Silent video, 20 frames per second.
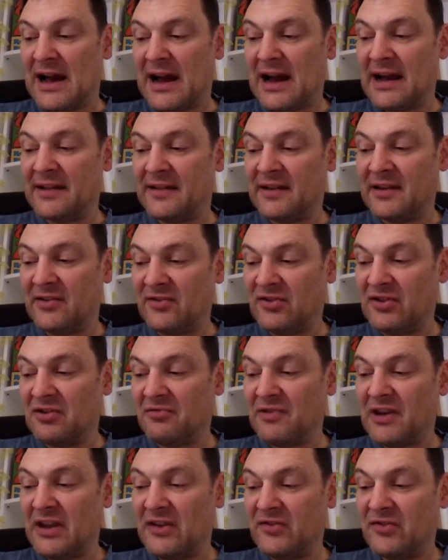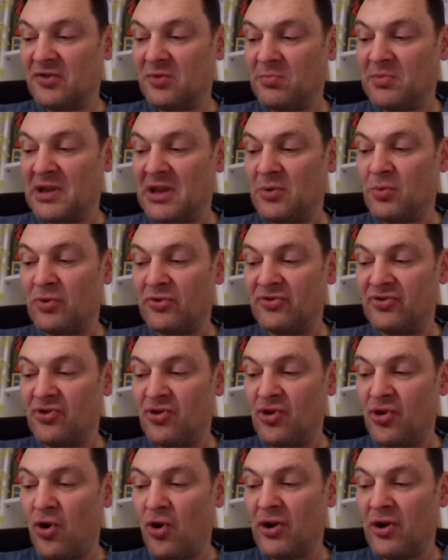And his grace to me was
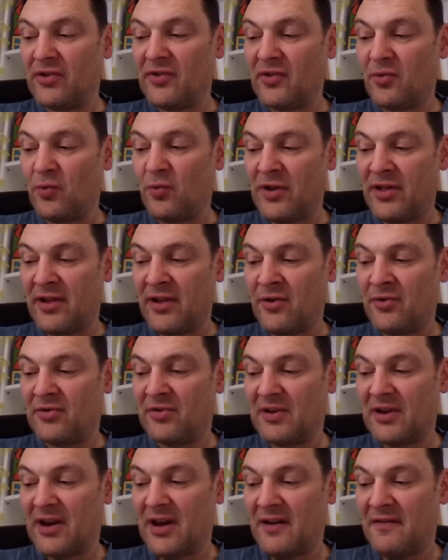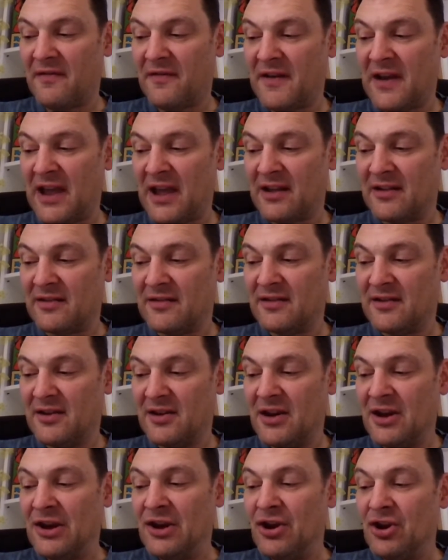not without effect.
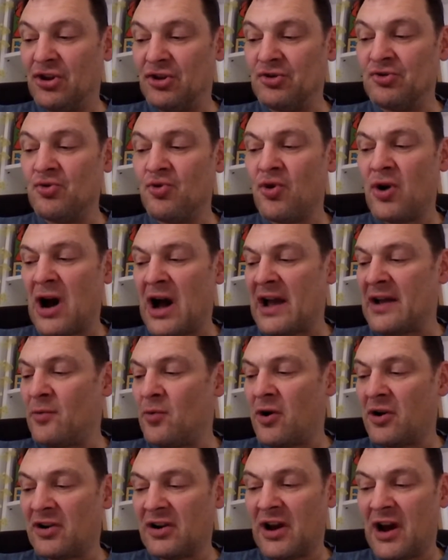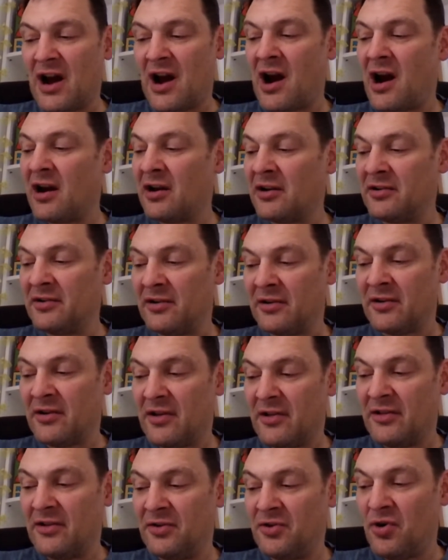No, I worked harder
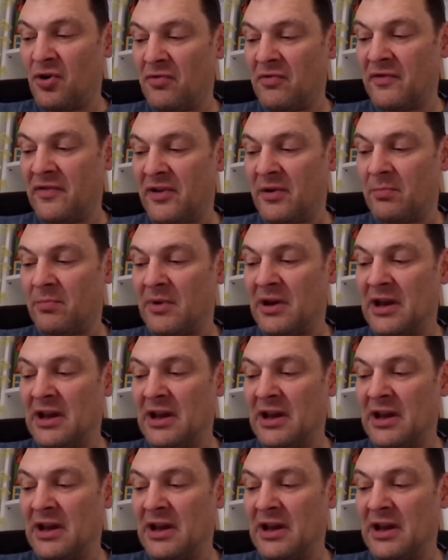than all of them,